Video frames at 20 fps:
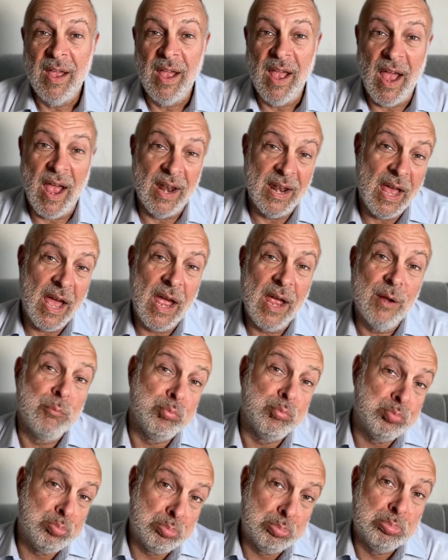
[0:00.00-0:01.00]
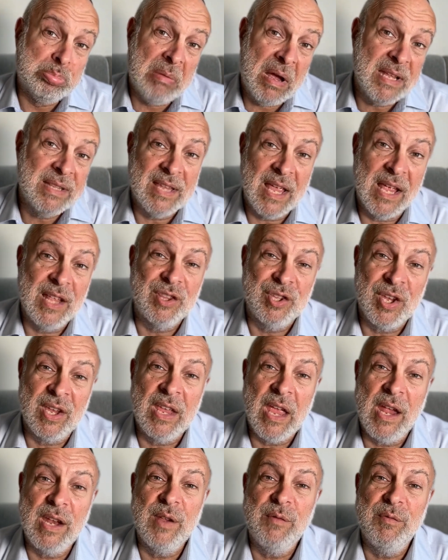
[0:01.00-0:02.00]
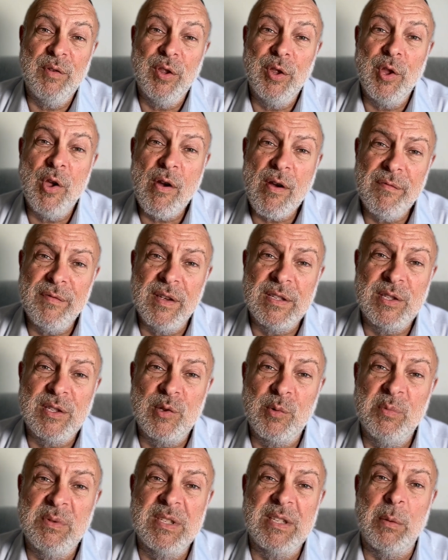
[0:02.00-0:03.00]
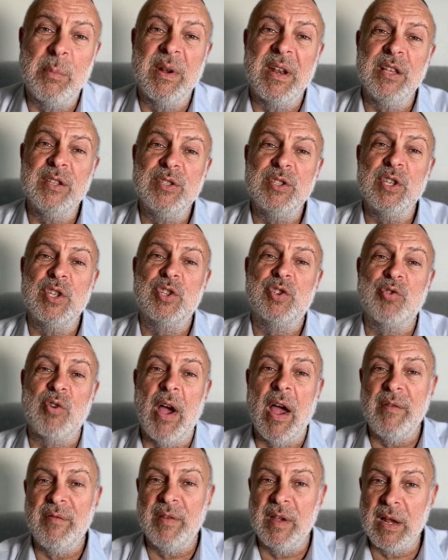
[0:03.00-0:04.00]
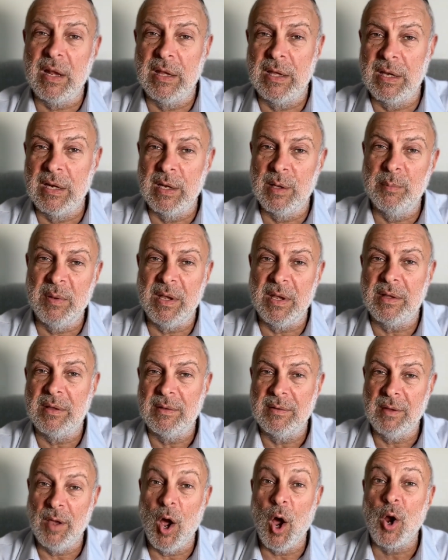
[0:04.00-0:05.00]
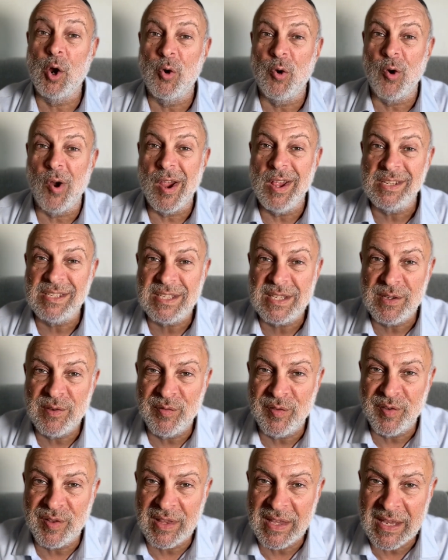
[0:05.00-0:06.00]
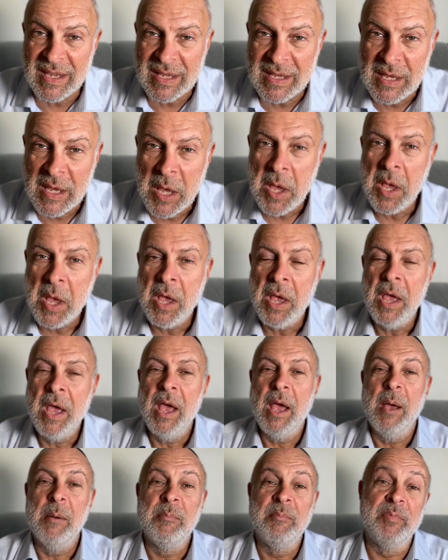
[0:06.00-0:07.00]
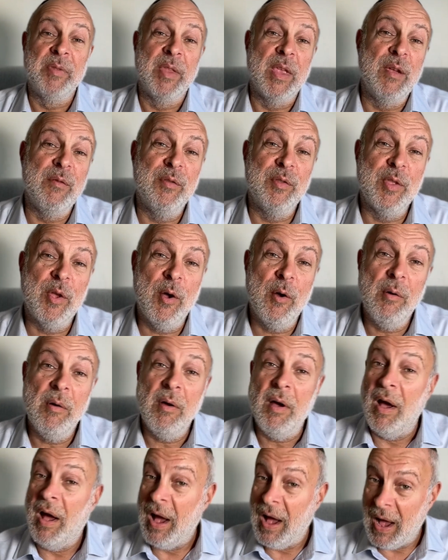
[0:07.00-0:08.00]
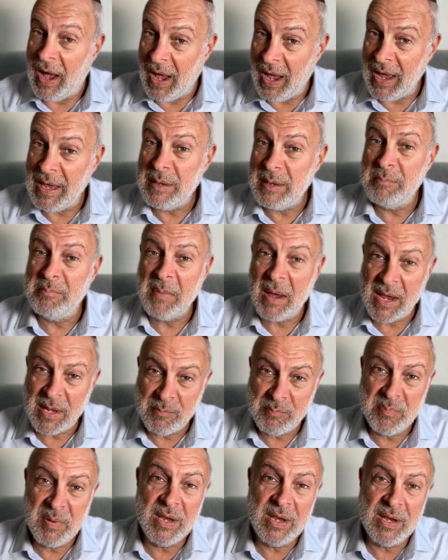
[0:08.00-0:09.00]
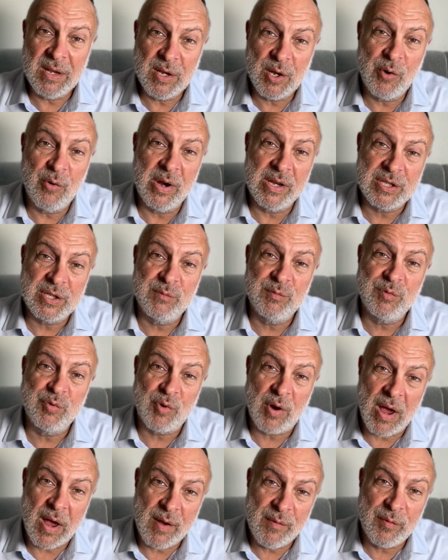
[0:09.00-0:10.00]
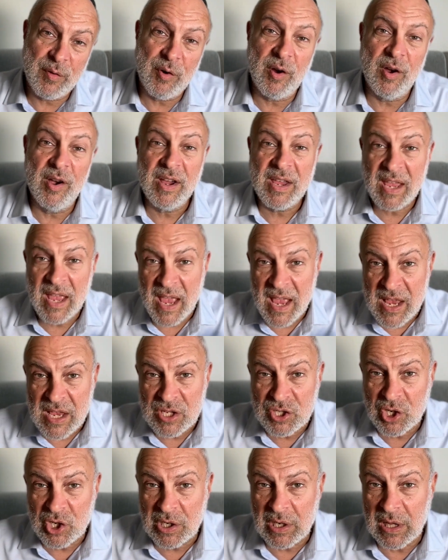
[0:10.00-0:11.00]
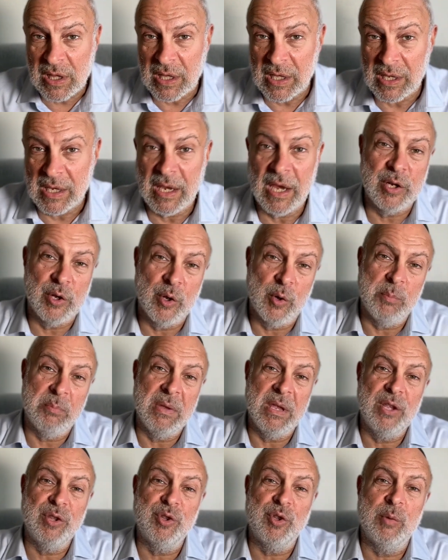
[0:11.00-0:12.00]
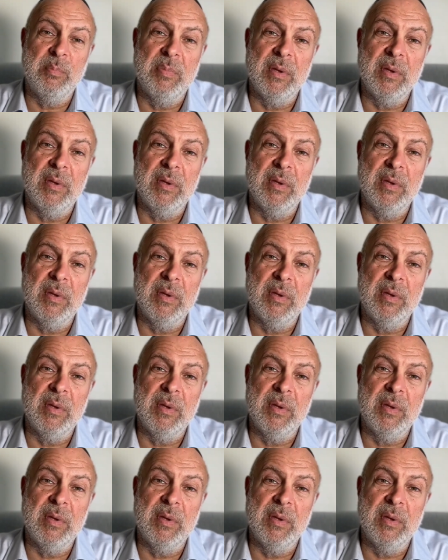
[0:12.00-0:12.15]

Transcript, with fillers: And I might tend to get even nervous when someone else is driving a little bit aggressively, even though I might be an aggressive driver occasionally. I don't mean to